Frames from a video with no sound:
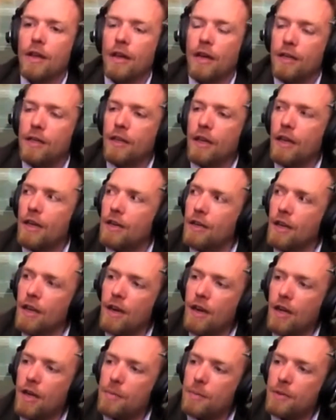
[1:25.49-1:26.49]
Uh, not
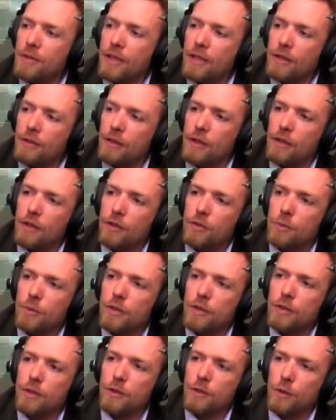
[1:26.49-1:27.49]
not 100% correct, Kris. We
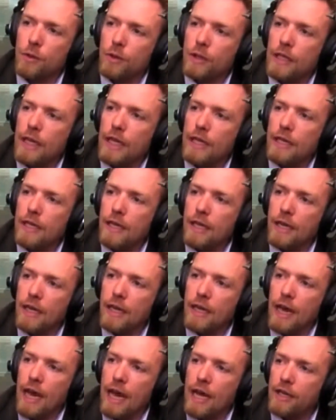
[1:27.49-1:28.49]
do create
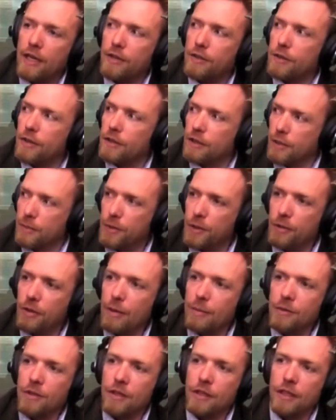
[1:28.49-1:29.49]
a accurate computer
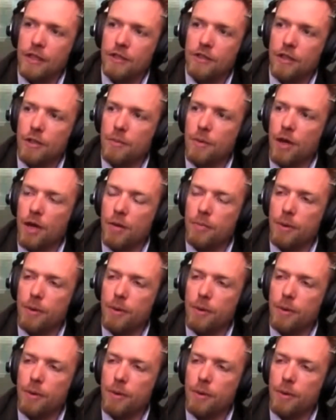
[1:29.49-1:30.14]
representation of the model,